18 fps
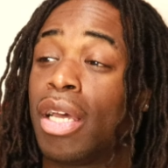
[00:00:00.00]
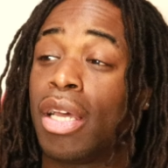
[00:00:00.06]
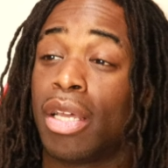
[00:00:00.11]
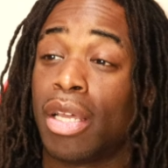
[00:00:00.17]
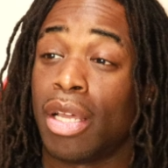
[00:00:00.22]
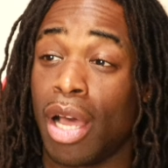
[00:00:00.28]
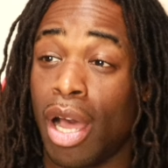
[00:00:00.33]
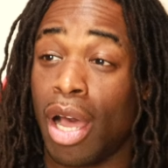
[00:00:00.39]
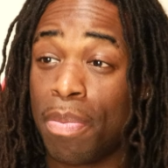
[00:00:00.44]

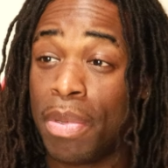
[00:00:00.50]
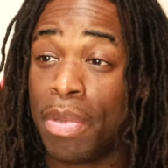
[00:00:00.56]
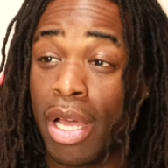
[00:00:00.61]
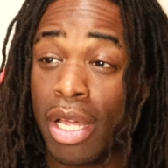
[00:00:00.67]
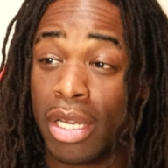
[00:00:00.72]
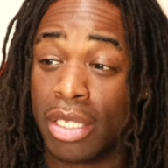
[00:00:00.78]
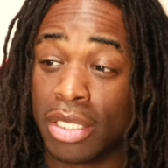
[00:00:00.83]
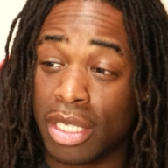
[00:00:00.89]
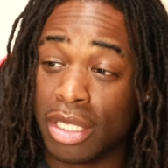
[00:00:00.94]
I'll be
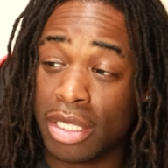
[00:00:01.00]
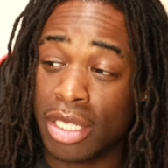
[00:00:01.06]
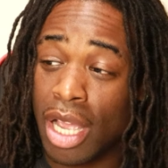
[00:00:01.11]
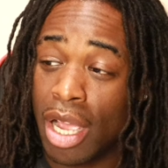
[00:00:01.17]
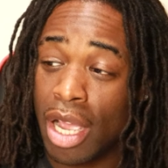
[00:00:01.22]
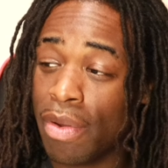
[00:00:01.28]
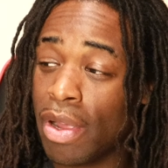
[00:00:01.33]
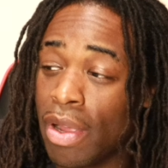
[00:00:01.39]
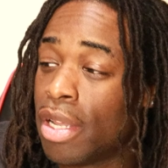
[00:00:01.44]
honest, this guy
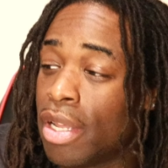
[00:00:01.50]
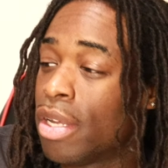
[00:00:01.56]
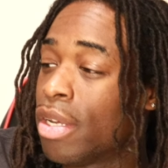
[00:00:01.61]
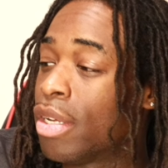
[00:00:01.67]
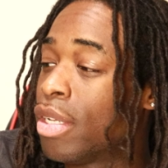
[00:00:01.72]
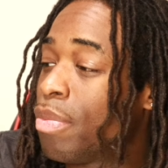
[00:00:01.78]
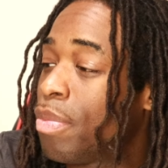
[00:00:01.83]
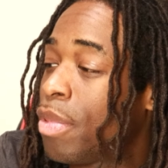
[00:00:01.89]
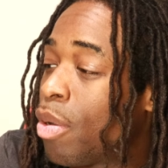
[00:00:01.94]
right here, let
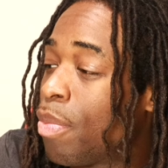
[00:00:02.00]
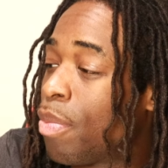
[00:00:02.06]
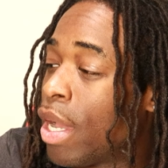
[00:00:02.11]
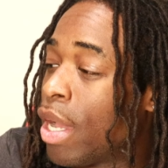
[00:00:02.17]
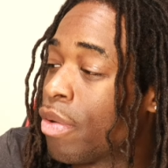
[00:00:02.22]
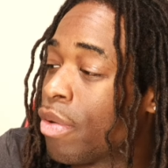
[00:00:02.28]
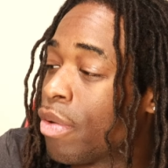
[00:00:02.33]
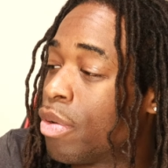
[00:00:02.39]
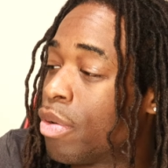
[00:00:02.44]
me go back
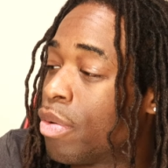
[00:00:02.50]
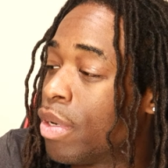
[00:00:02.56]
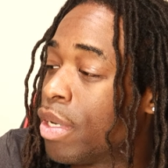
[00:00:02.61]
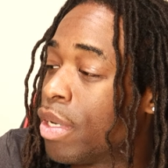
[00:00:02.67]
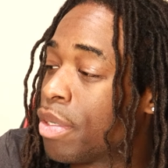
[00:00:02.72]
real quick.